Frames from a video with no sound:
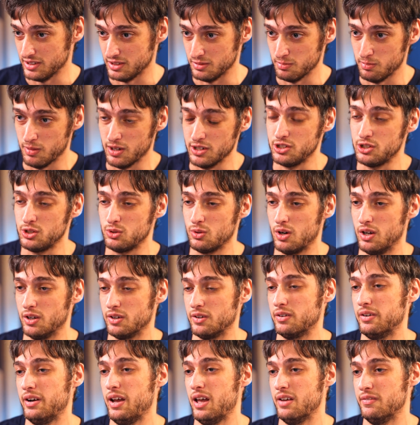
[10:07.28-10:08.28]
is much
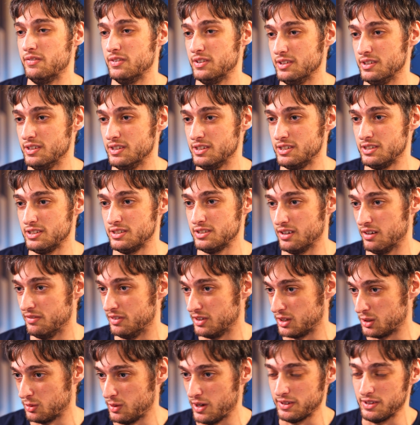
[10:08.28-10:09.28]
stronger evidence of the
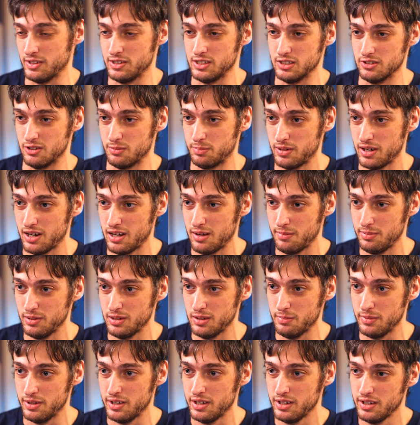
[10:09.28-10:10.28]
correctness of a
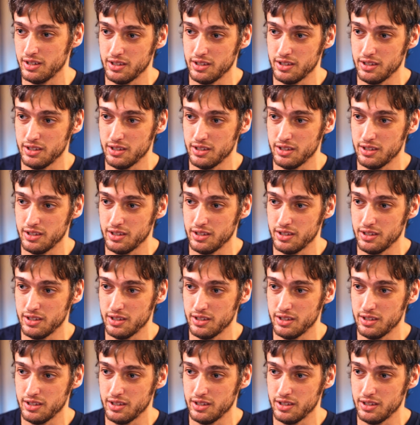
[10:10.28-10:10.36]
problem